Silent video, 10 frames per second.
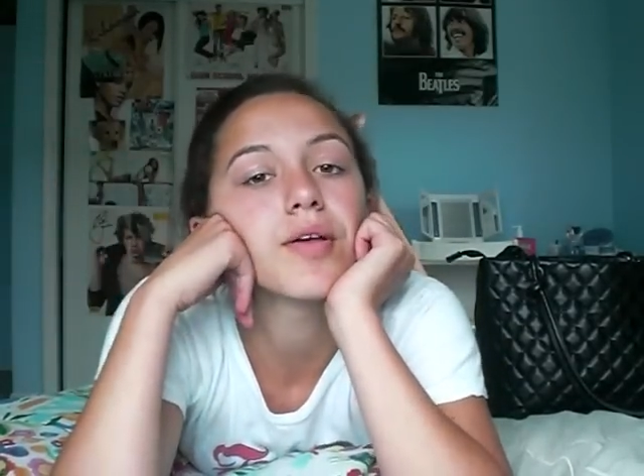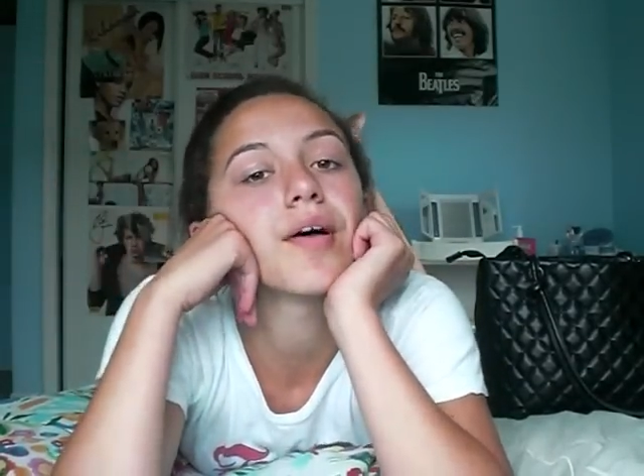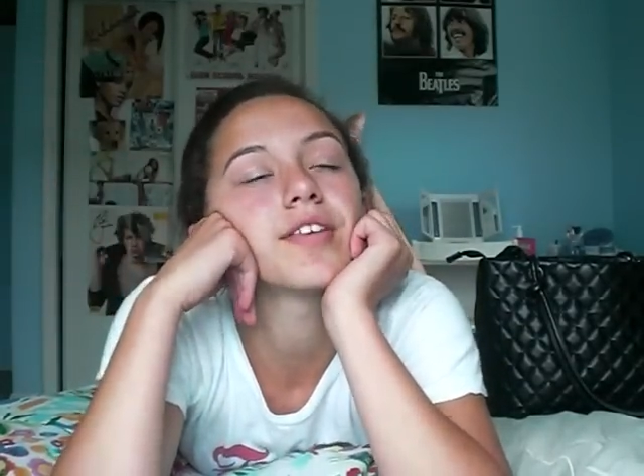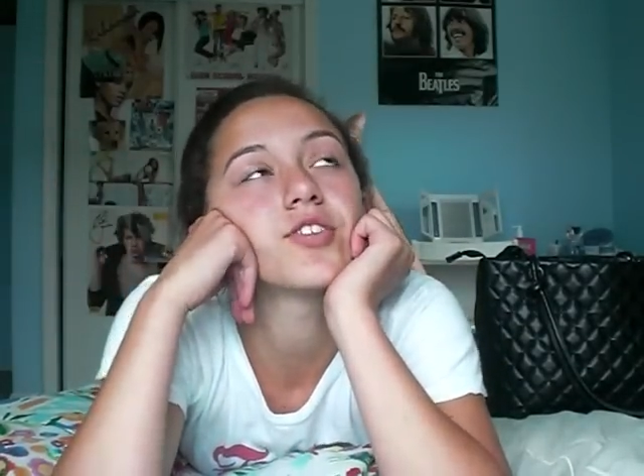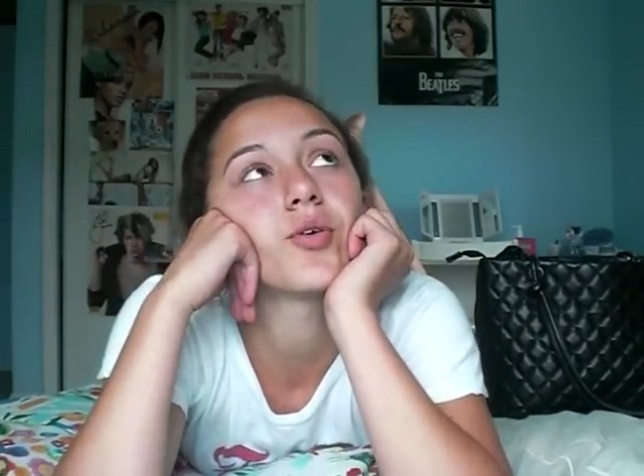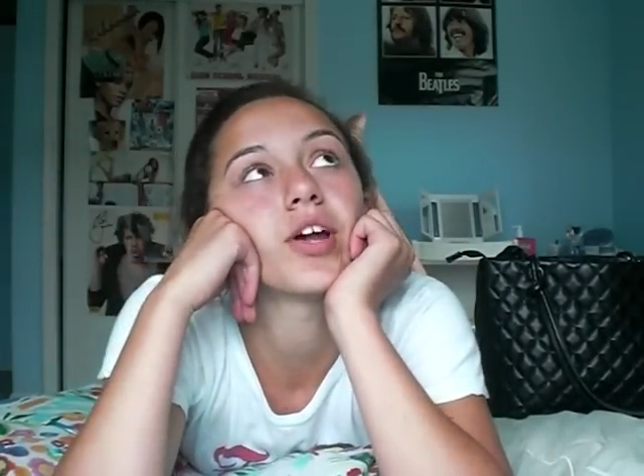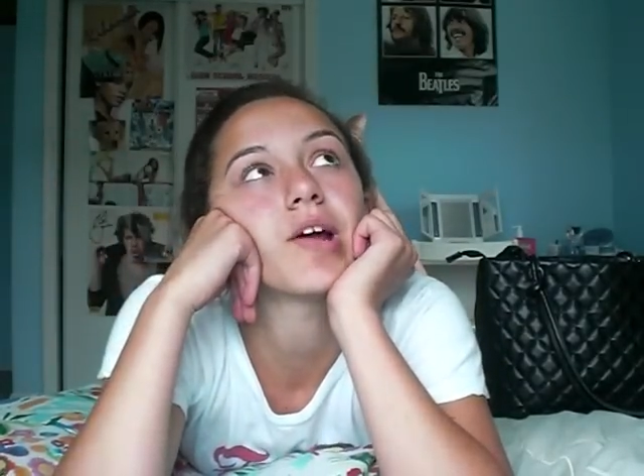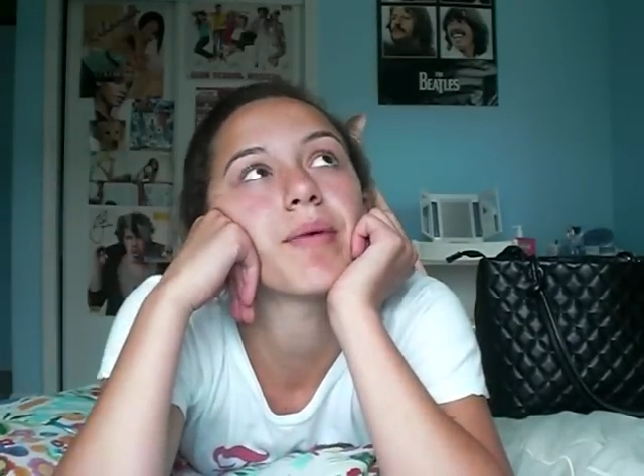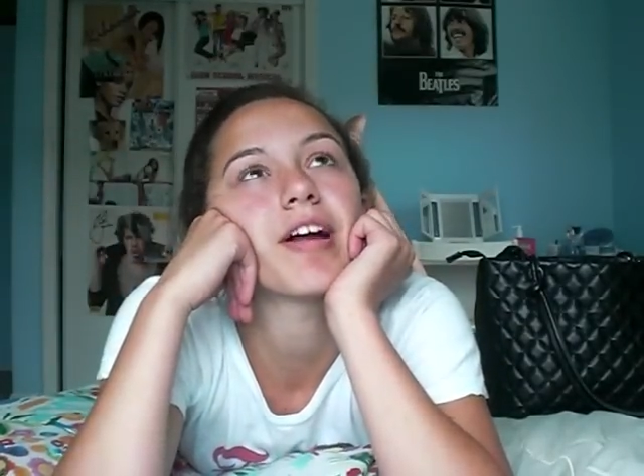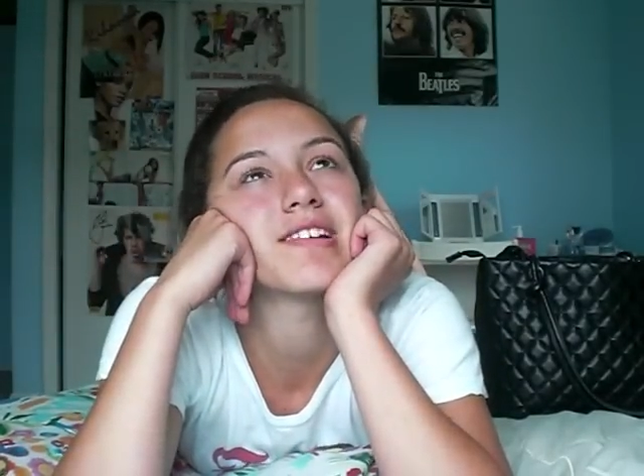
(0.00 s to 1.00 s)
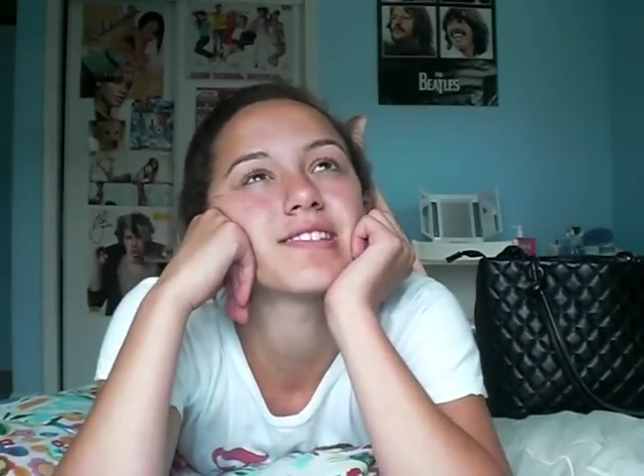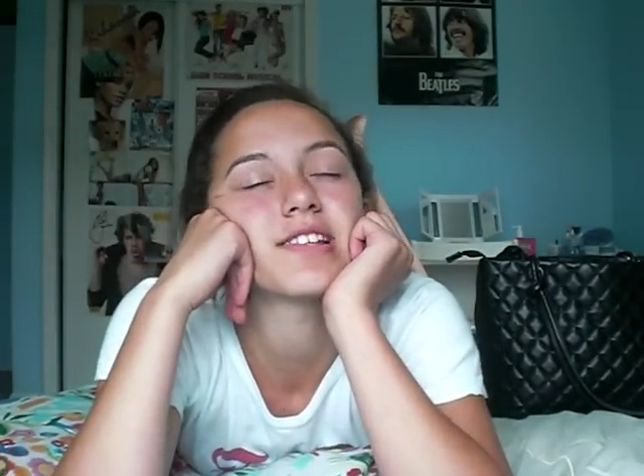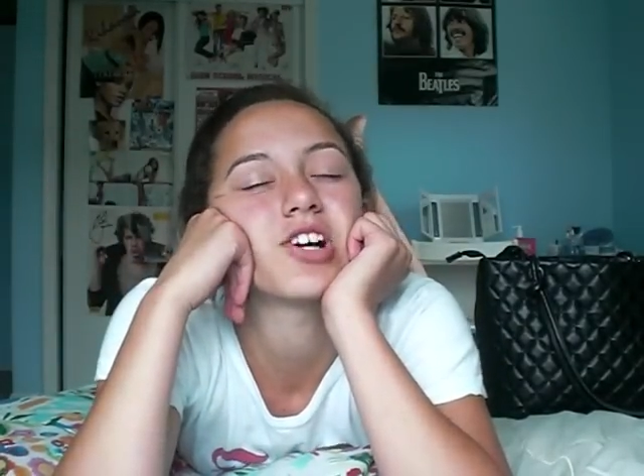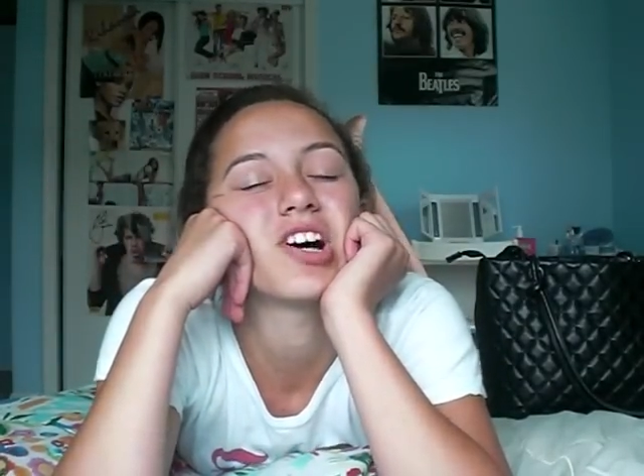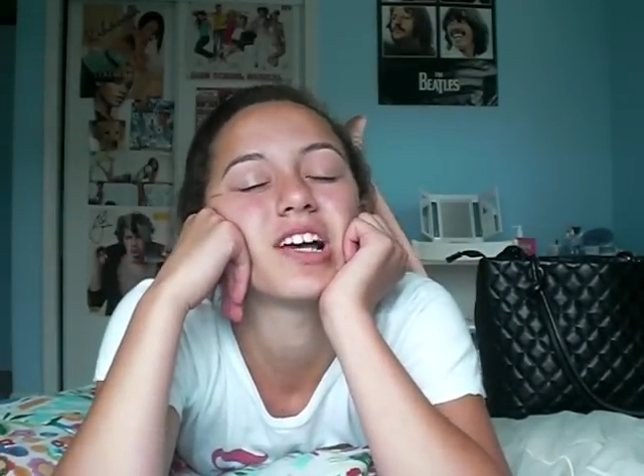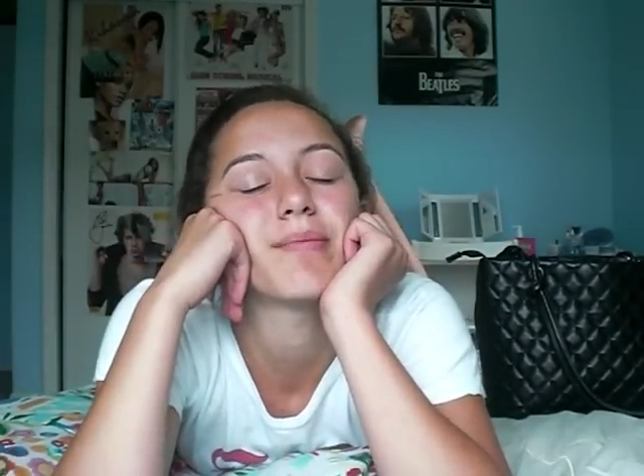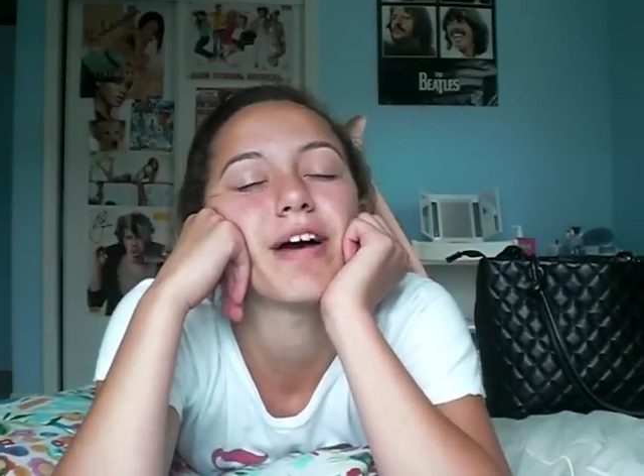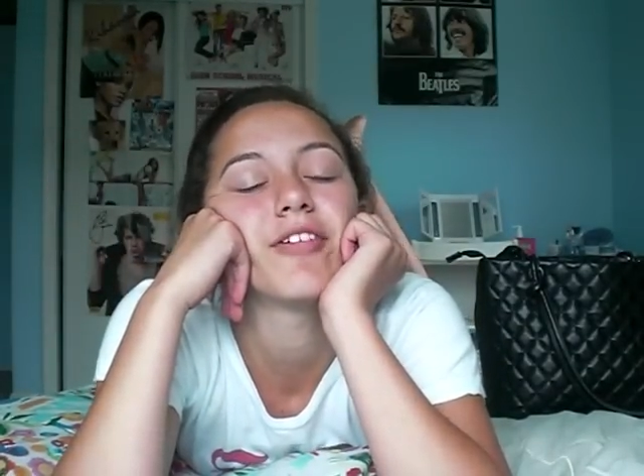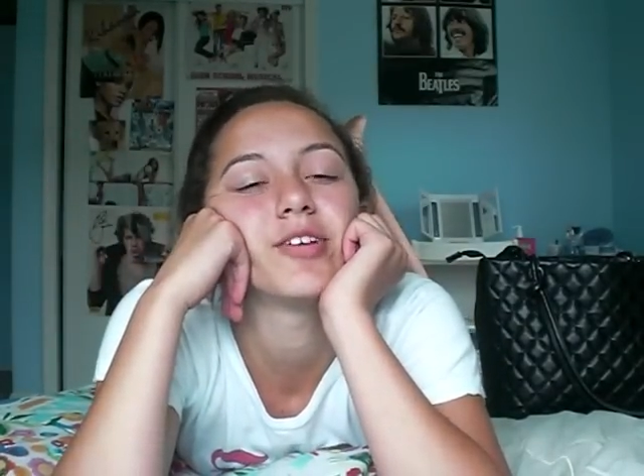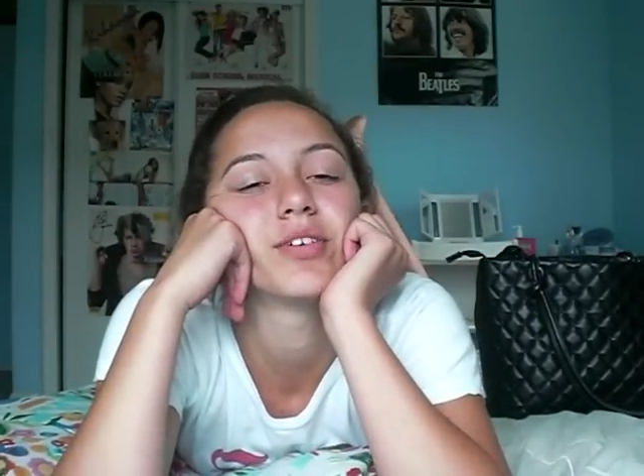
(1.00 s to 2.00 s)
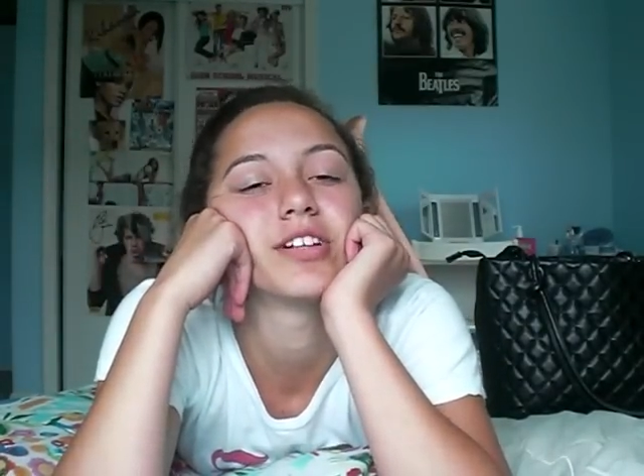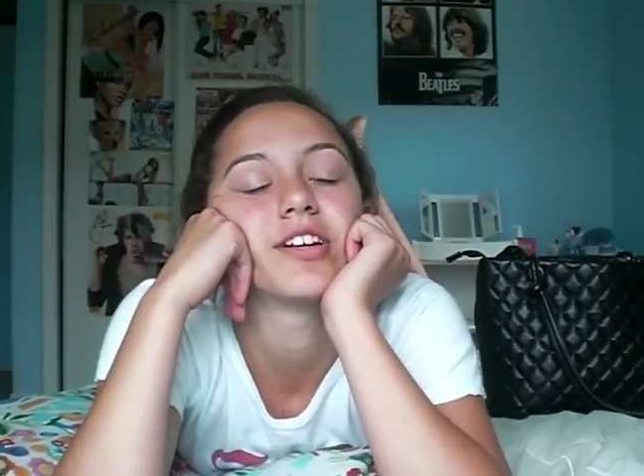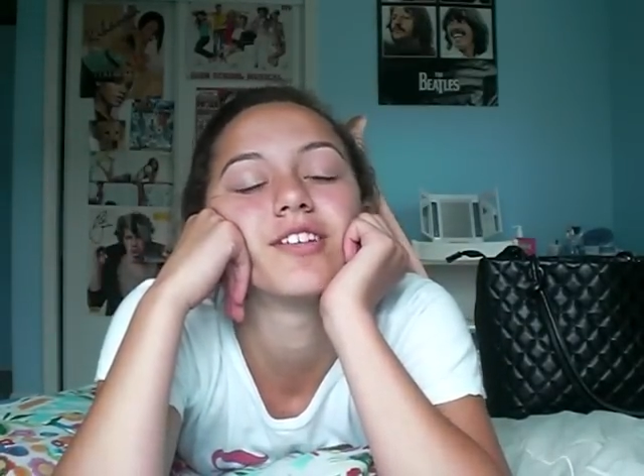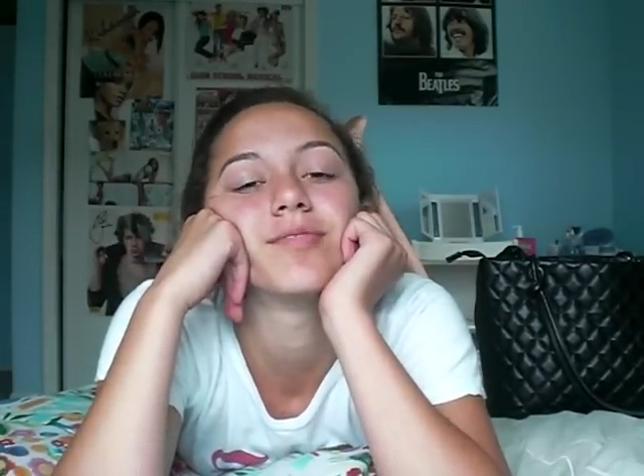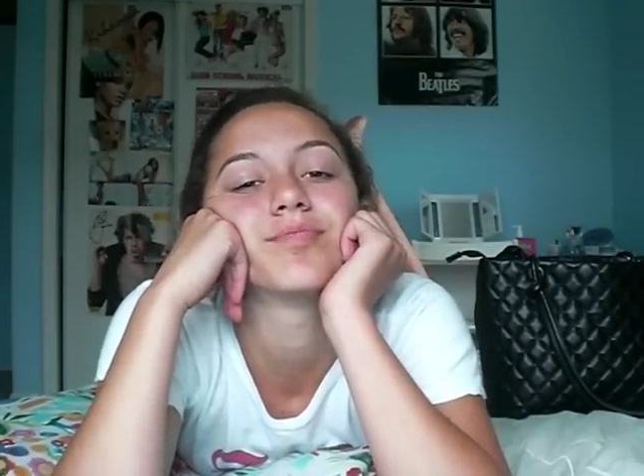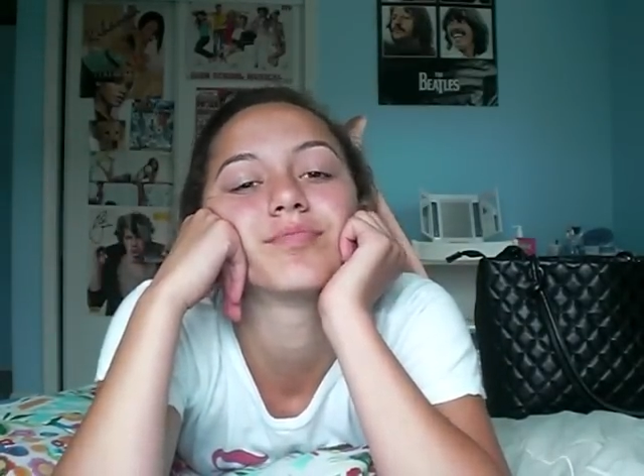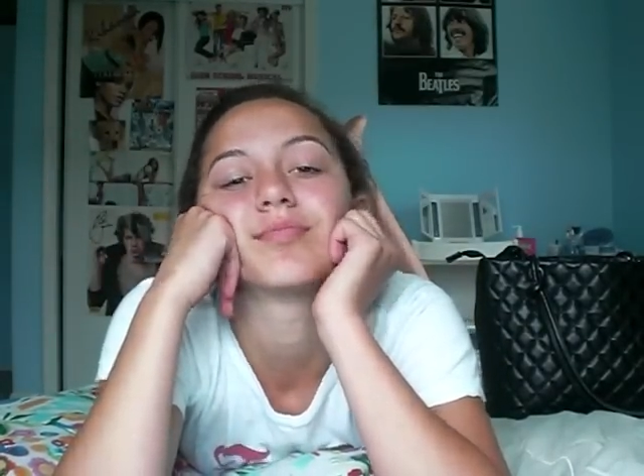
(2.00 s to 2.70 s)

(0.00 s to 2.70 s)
a story your parents like talking about when you were little.